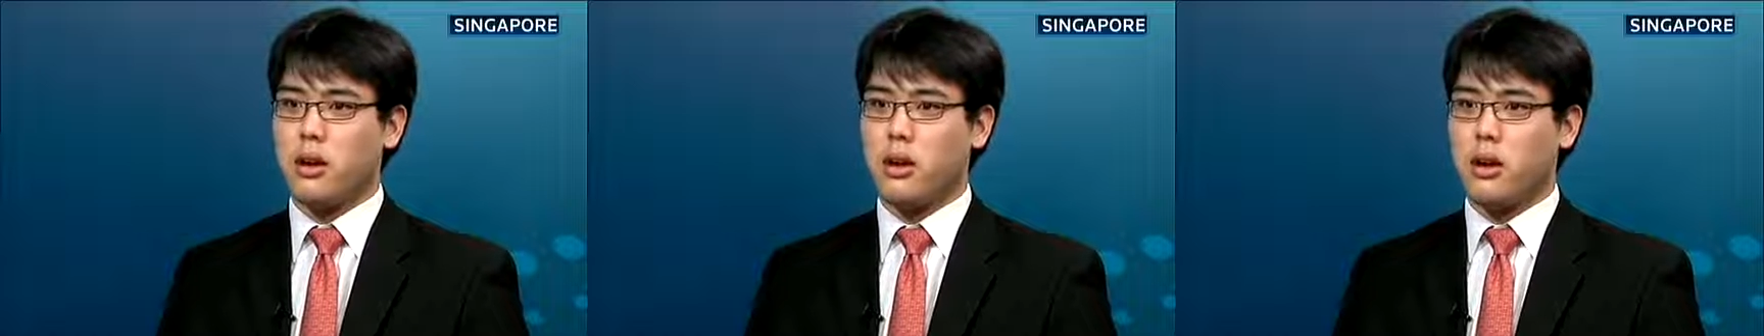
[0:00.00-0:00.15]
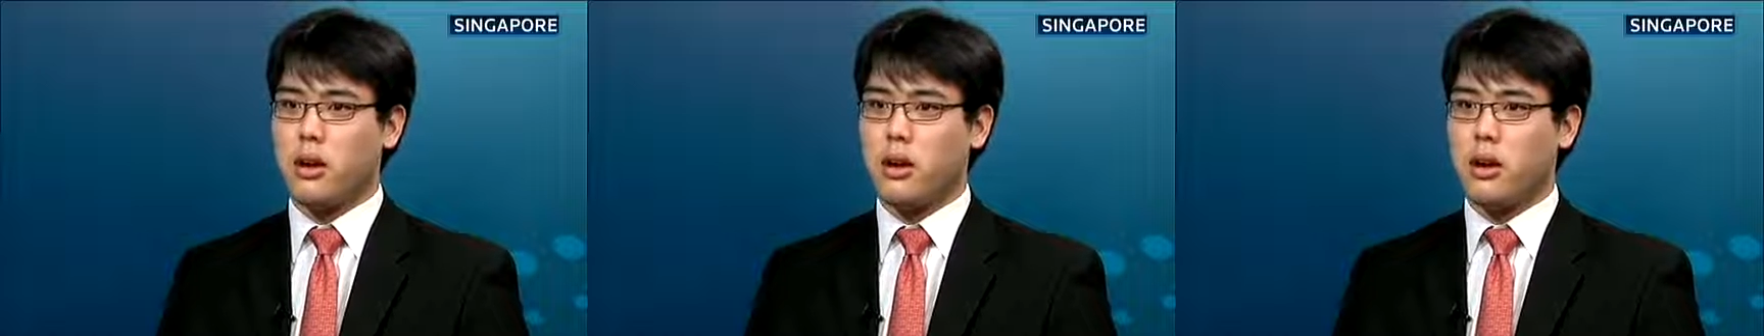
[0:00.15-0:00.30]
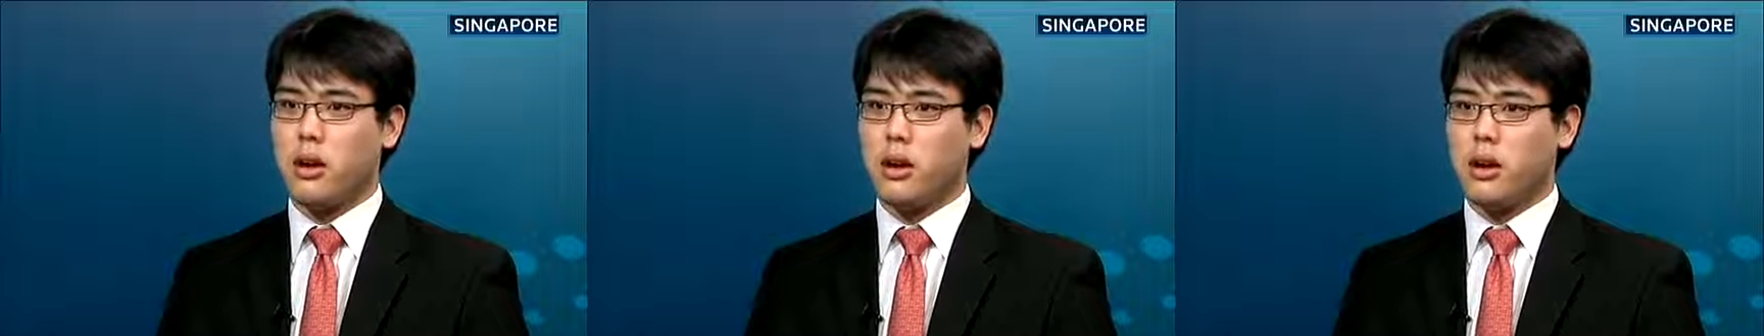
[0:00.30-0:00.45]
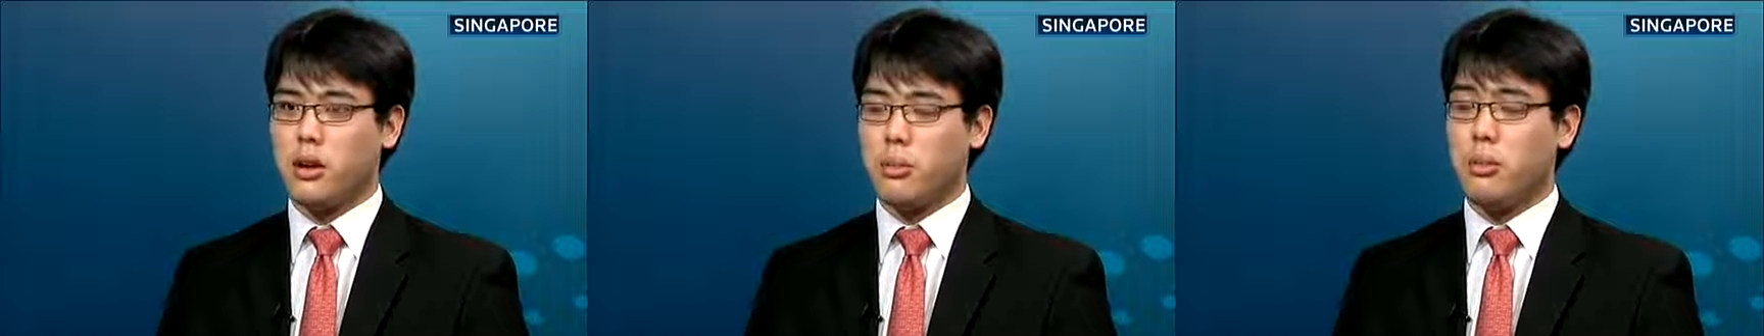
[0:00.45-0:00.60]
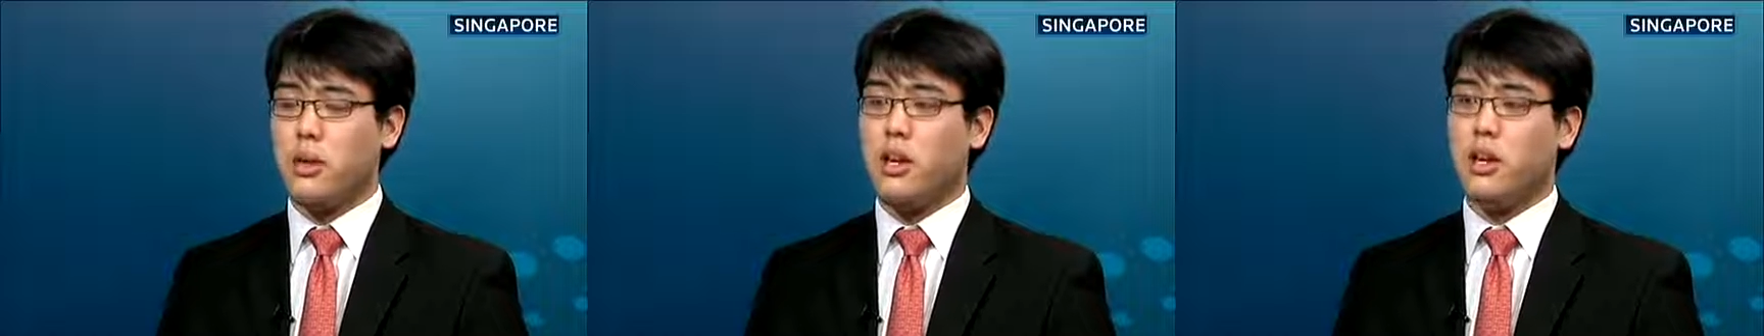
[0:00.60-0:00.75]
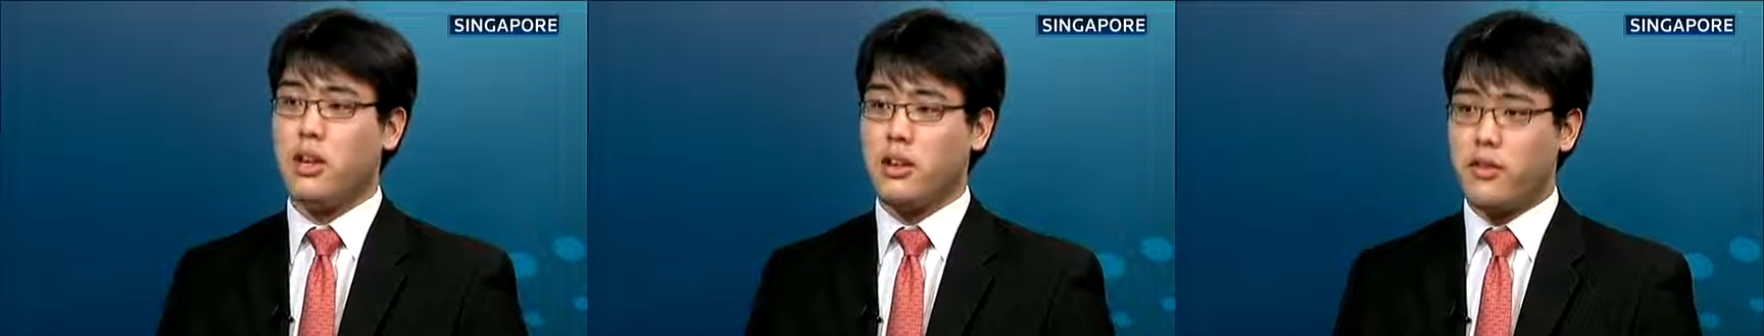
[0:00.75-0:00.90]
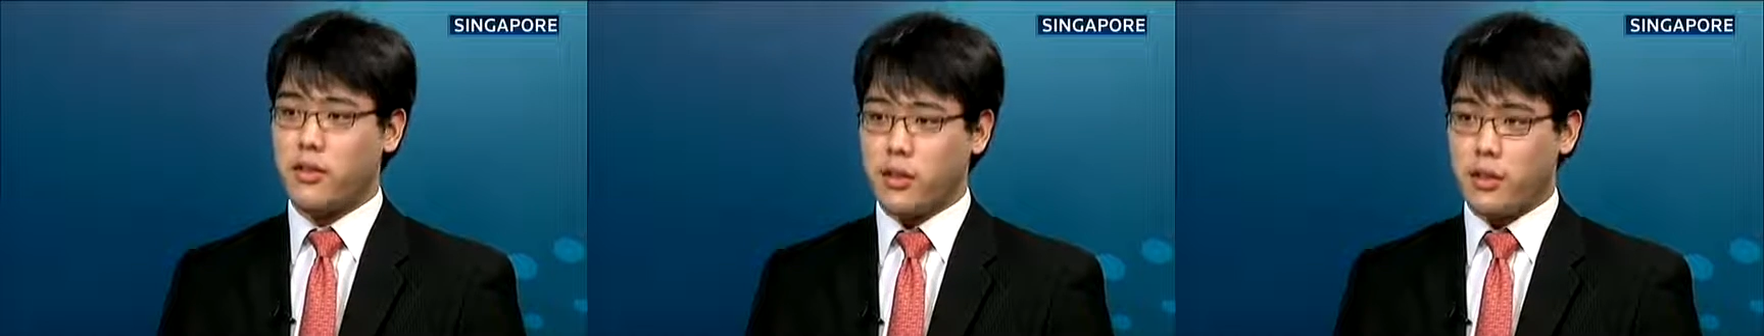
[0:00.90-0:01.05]
are
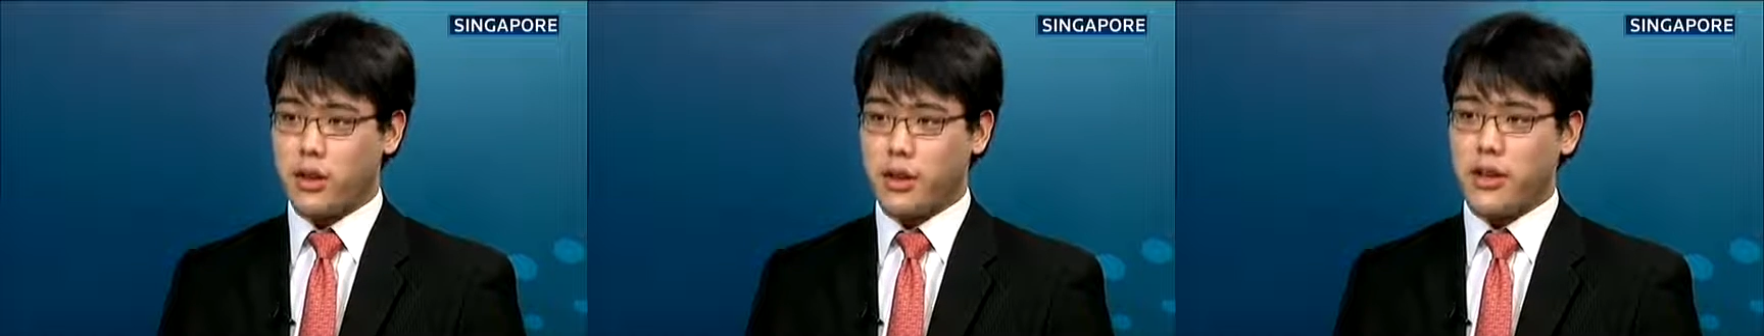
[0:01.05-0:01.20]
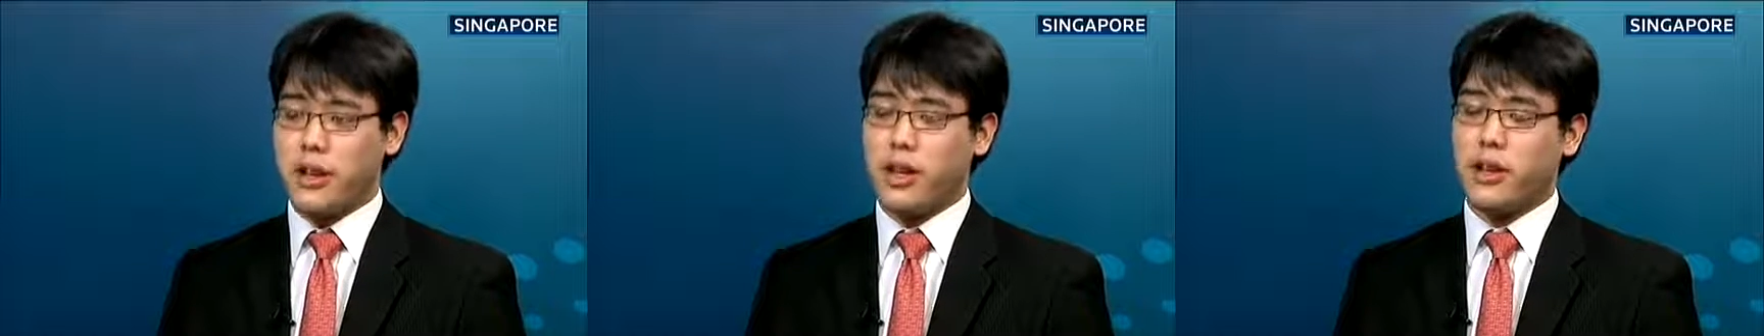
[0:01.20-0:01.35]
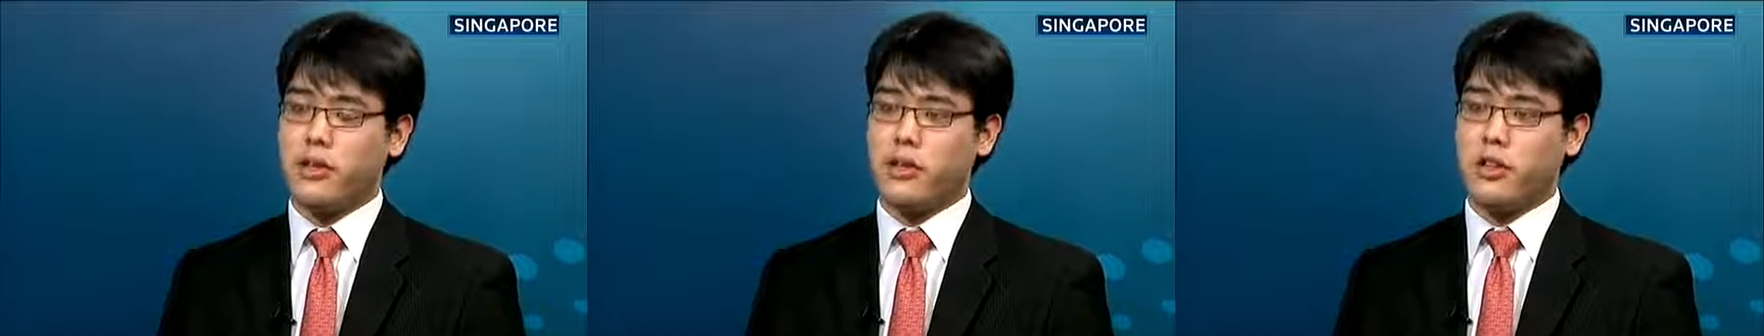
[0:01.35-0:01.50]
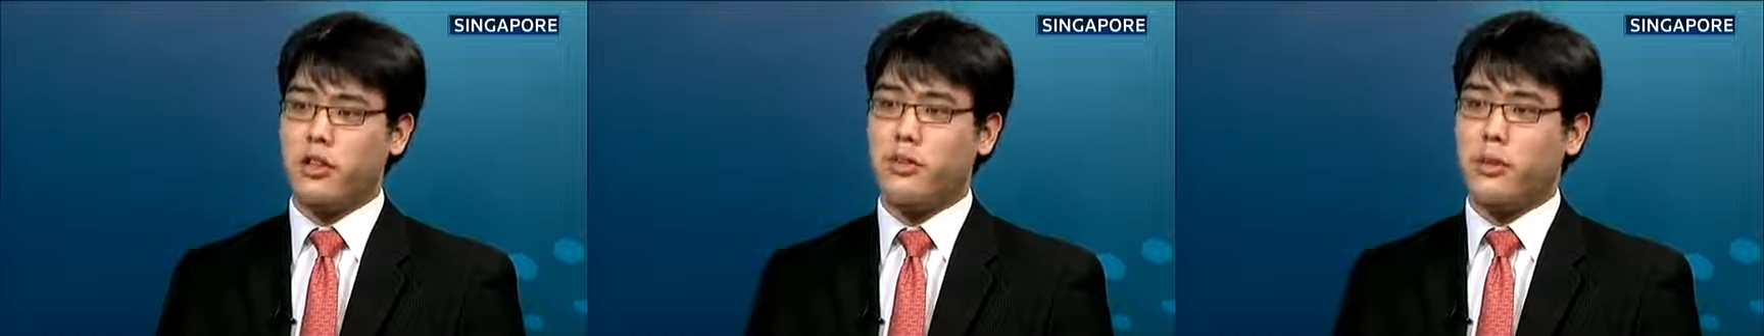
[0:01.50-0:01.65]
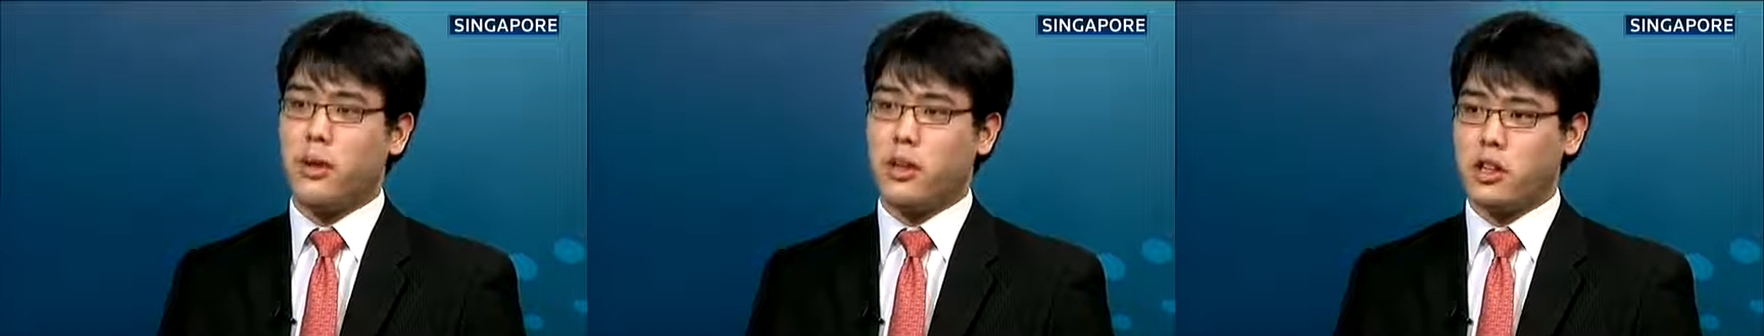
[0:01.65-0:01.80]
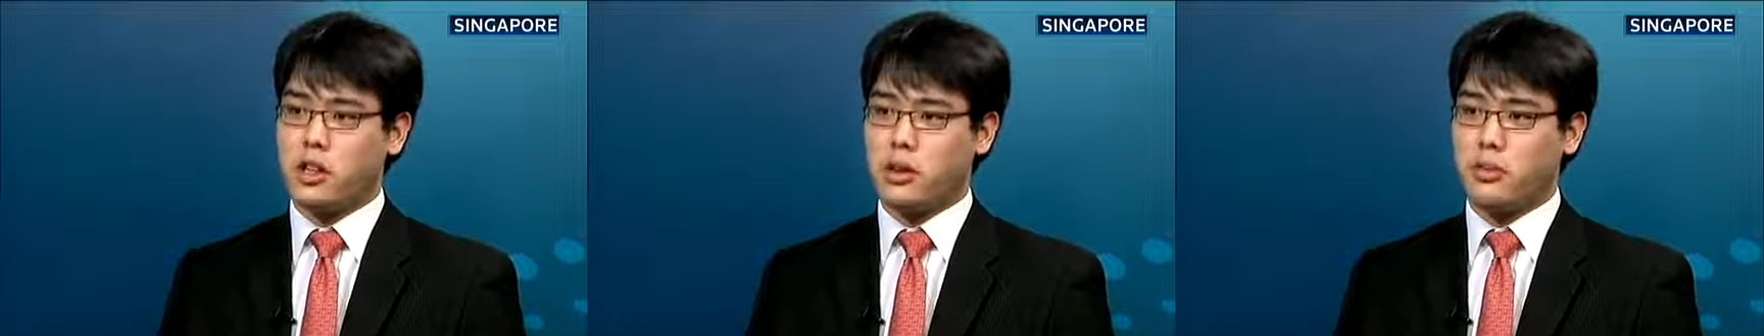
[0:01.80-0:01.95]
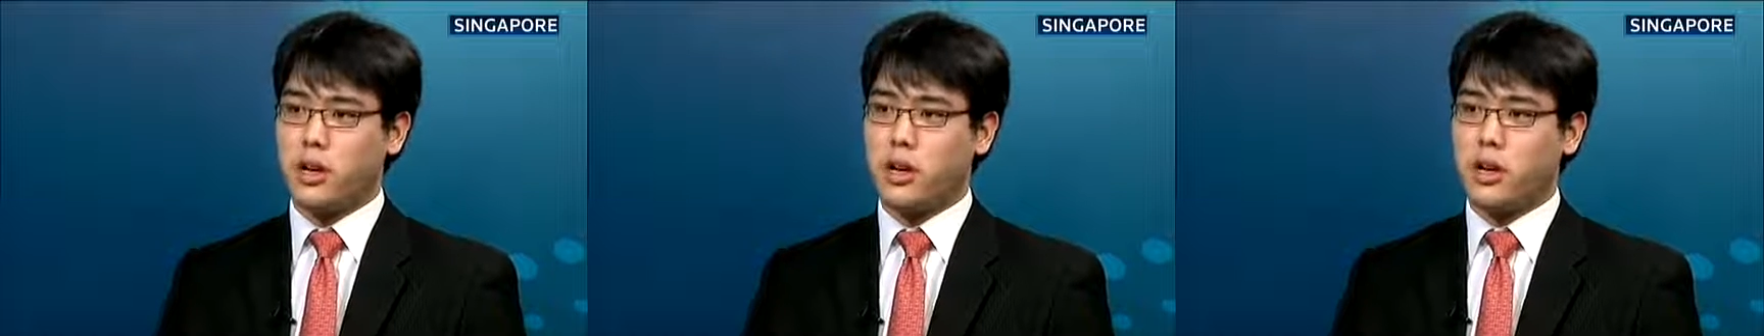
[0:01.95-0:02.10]
competing for the attention of
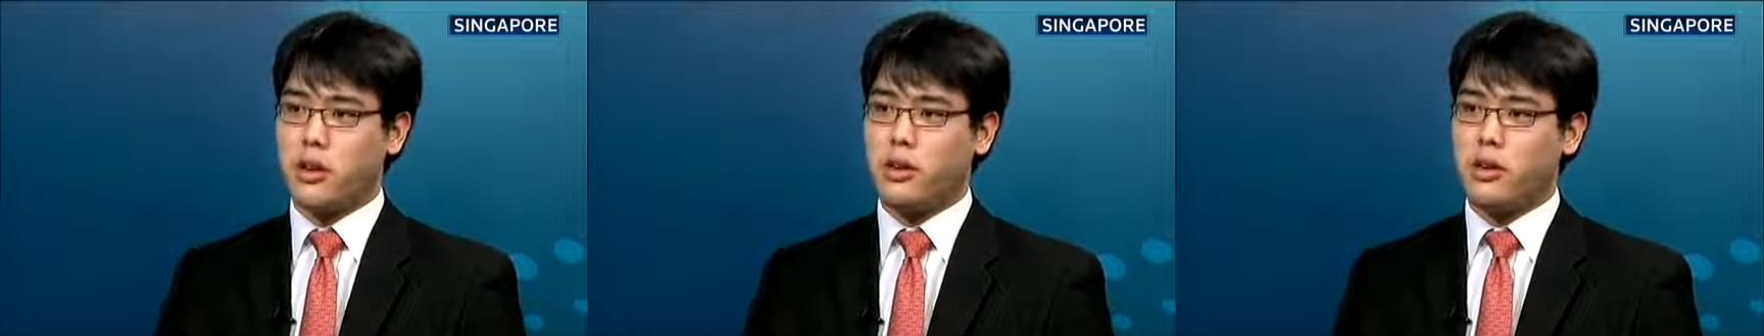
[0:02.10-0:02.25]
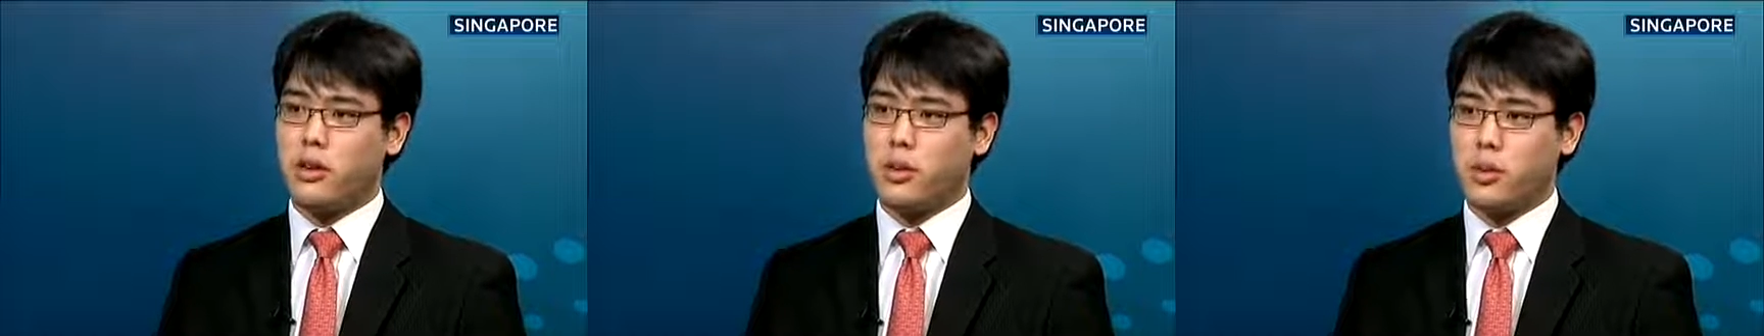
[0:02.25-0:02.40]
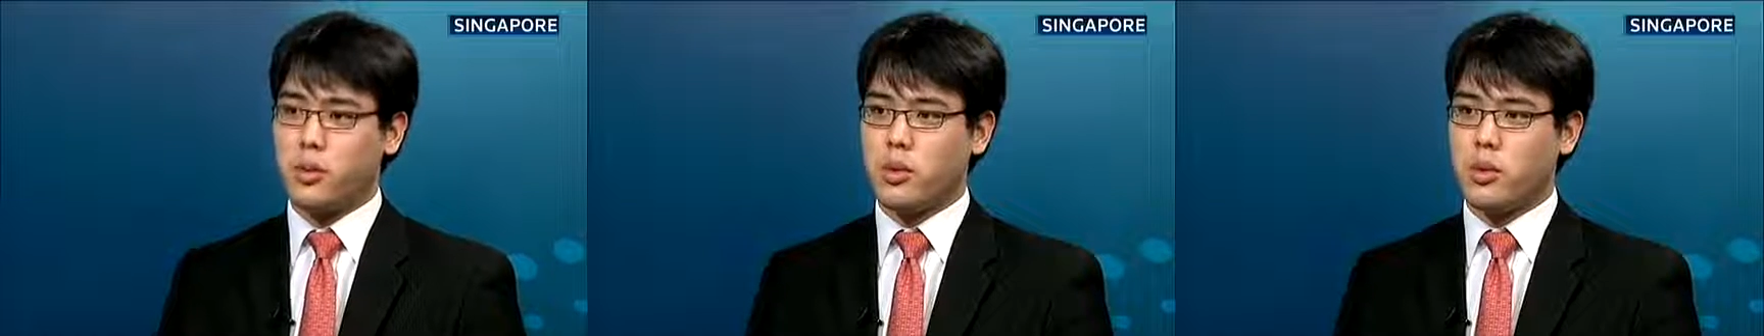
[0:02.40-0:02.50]
policymakers,